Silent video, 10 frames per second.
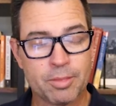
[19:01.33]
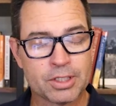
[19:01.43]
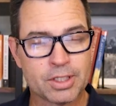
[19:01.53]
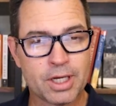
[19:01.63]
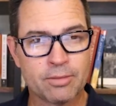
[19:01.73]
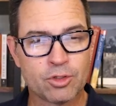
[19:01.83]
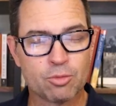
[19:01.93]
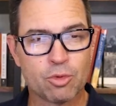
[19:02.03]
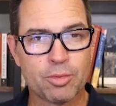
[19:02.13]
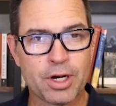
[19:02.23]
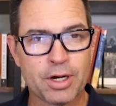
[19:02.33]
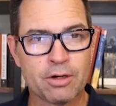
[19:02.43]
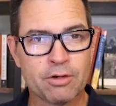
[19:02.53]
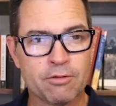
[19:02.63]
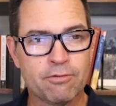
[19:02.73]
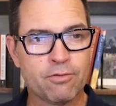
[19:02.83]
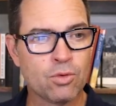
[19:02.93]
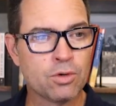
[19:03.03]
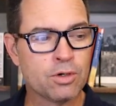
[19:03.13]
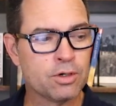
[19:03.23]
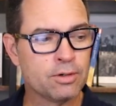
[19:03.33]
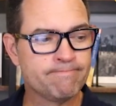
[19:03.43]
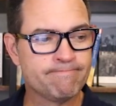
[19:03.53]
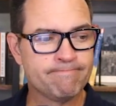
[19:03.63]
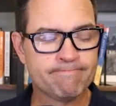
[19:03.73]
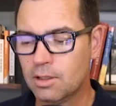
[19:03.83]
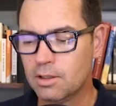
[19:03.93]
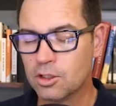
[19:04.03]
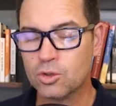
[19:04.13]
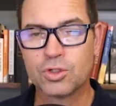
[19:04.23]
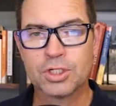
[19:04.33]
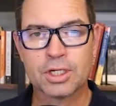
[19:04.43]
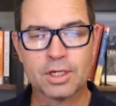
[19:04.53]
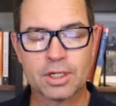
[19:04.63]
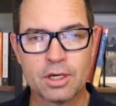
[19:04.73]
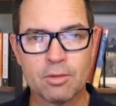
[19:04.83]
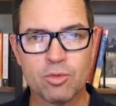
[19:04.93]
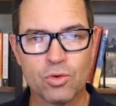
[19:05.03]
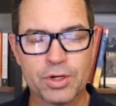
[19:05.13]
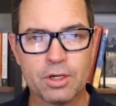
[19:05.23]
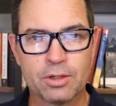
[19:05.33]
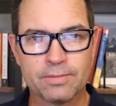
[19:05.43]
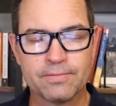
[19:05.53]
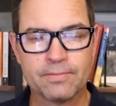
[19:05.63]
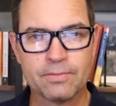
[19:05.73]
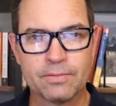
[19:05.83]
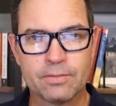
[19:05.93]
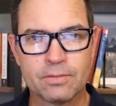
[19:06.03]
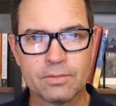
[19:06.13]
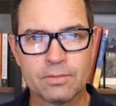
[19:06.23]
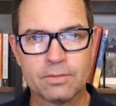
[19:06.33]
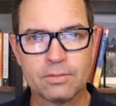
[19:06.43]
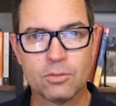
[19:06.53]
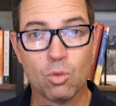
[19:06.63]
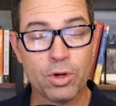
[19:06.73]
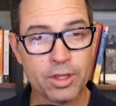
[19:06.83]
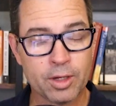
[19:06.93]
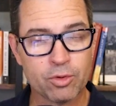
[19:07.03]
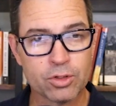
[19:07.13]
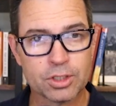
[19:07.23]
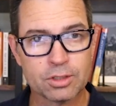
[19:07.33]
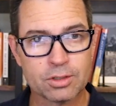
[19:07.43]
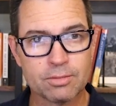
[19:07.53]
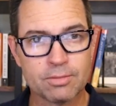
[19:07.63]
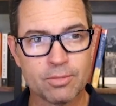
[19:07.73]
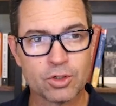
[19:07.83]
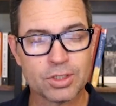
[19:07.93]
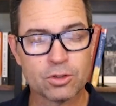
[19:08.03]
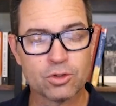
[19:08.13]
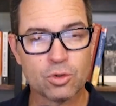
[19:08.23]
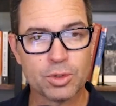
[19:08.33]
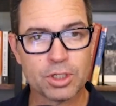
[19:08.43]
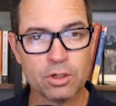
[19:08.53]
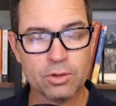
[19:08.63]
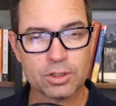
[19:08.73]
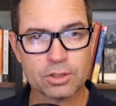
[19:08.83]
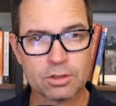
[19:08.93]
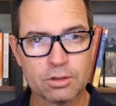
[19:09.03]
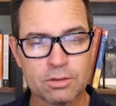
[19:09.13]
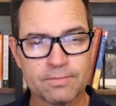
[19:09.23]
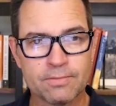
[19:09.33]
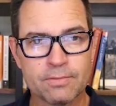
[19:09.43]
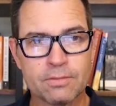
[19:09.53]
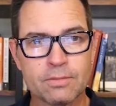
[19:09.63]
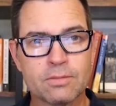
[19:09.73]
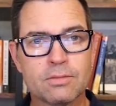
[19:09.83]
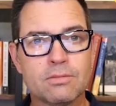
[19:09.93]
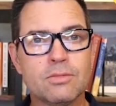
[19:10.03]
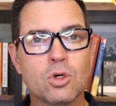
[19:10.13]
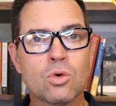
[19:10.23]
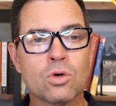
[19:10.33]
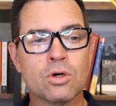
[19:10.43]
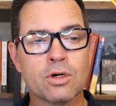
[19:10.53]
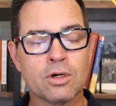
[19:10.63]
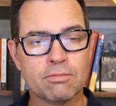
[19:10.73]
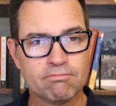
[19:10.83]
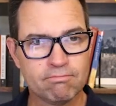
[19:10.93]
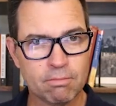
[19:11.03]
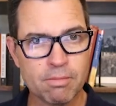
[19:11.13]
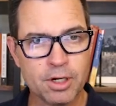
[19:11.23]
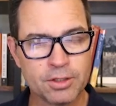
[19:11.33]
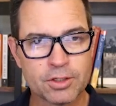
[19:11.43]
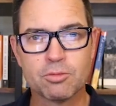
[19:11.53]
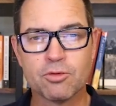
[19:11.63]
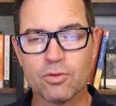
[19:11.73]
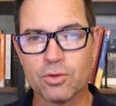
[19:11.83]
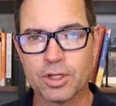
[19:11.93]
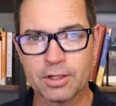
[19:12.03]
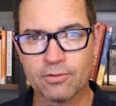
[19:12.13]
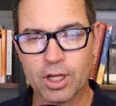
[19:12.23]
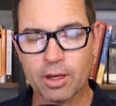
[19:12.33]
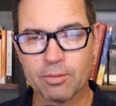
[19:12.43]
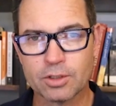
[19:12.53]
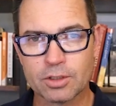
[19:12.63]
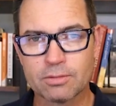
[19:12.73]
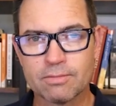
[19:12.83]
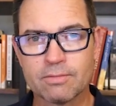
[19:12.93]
best time to prepare for losing a key employee? When that person puts in their 2-week notice or months before that even happens?